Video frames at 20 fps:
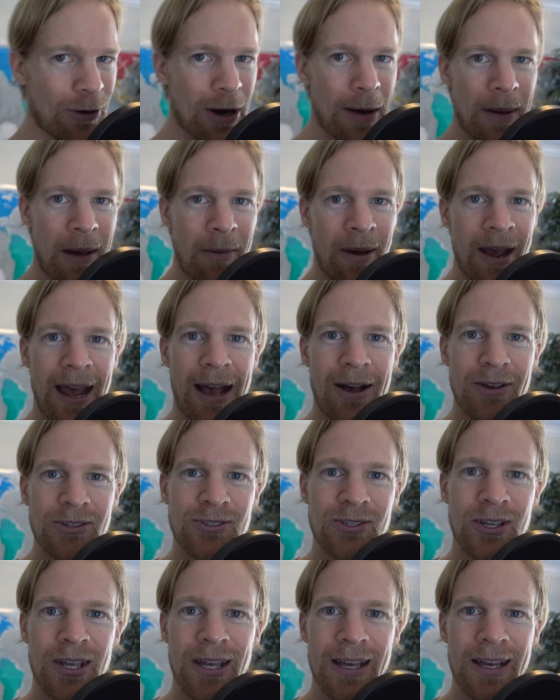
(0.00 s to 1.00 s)
right by my
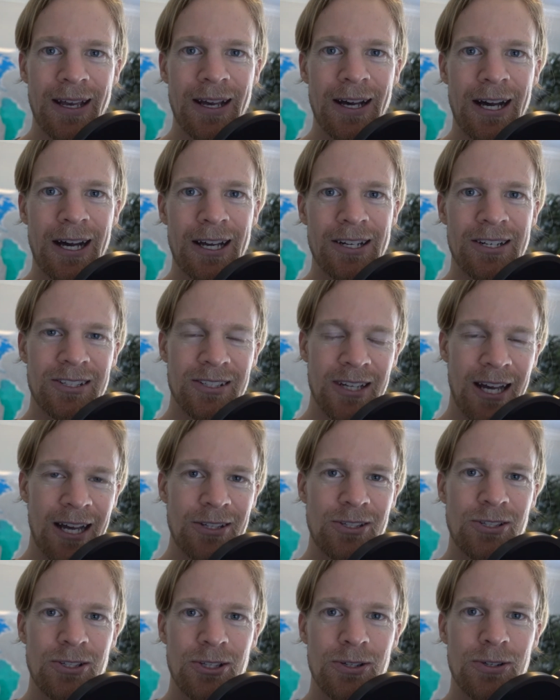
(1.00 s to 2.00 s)
house
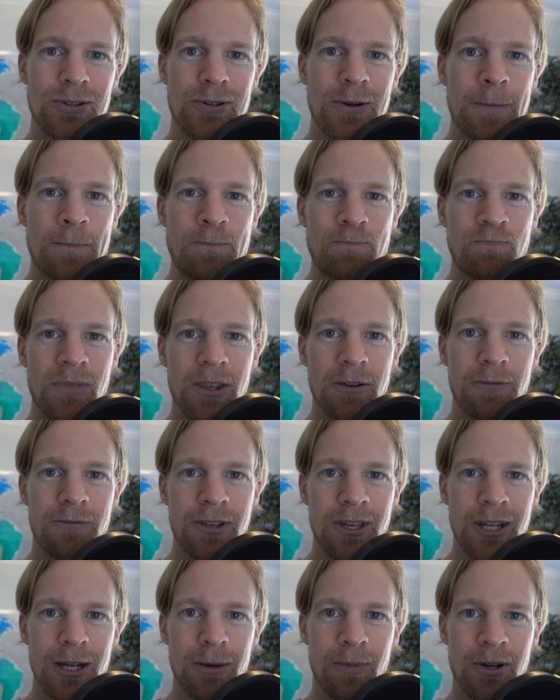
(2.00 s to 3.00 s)
decides to
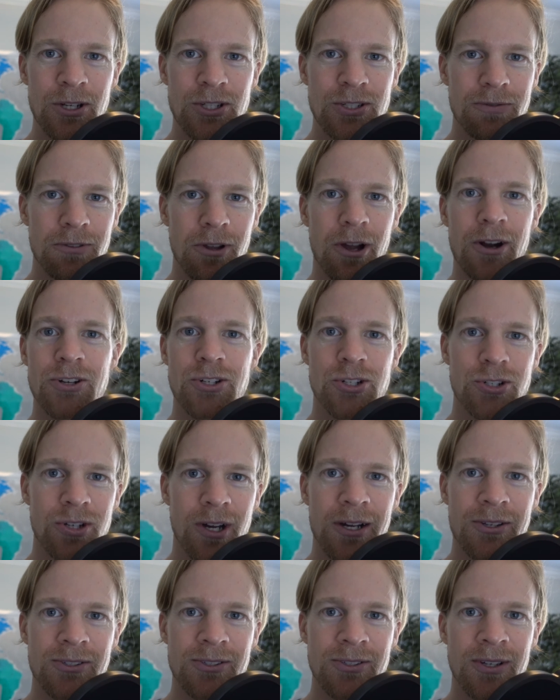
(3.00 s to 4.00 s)
feed a bunch of large
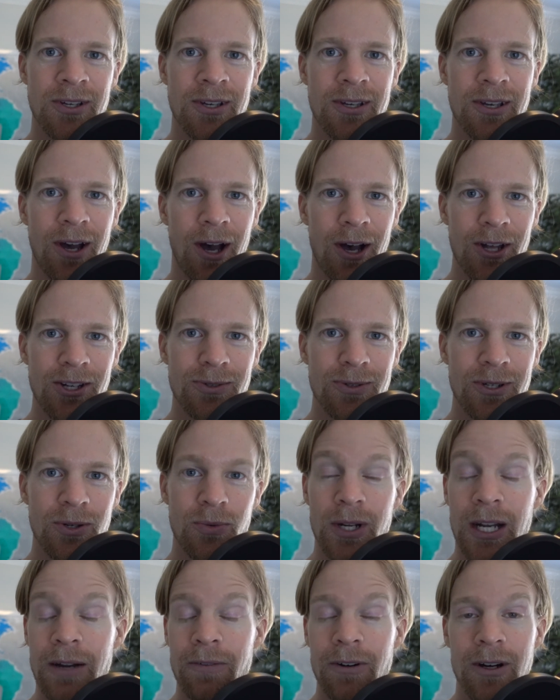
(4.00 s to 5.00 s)
trucks onto
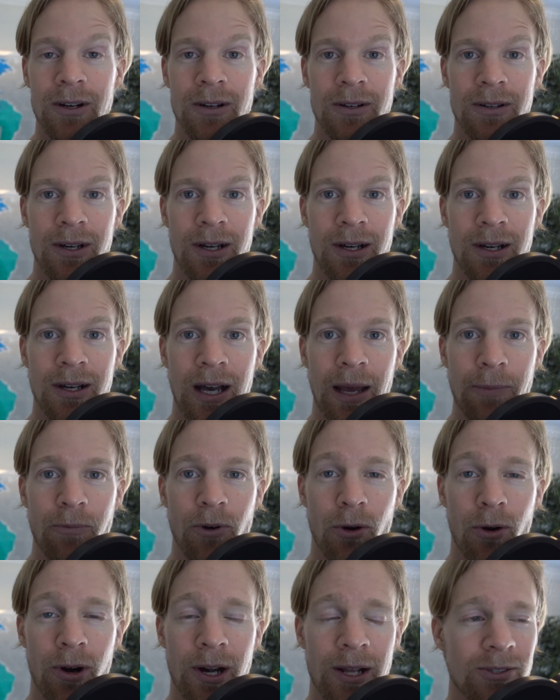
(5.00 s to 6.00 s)
it whenever I'm
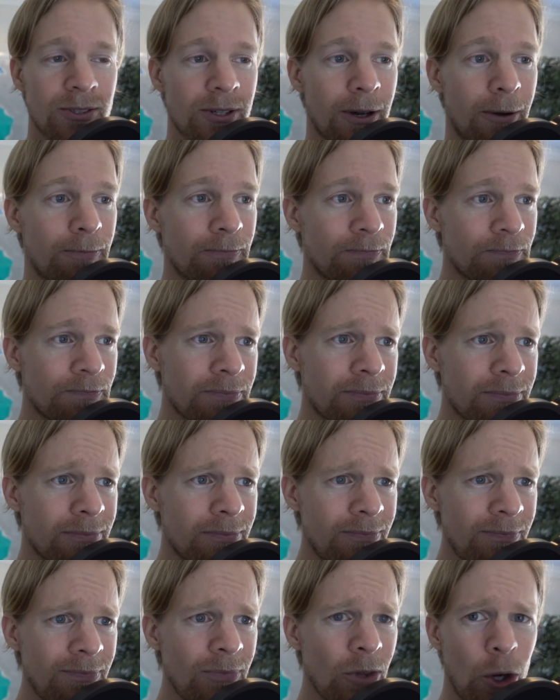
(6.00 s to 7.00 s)
recording. So
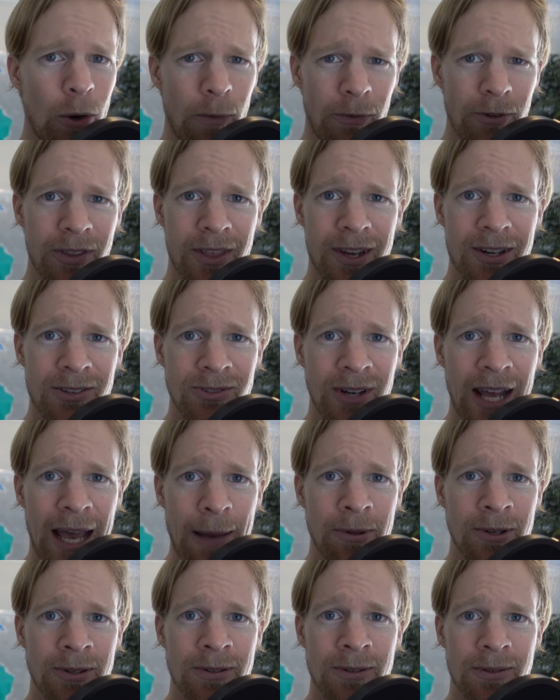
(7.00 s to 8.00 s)
hopefully that doesn't
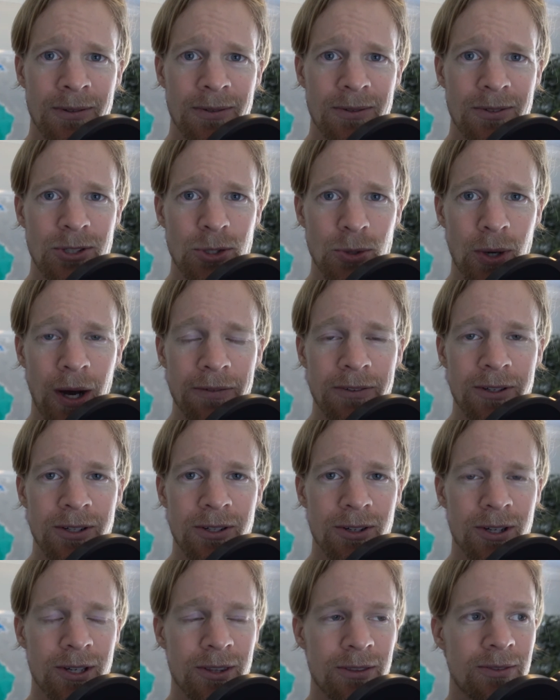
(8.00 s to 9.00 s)
happen too
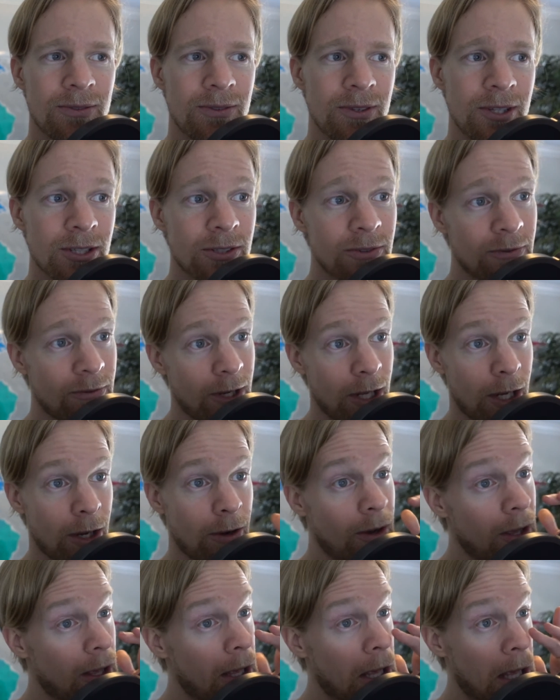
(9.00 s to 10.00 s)
often during this video.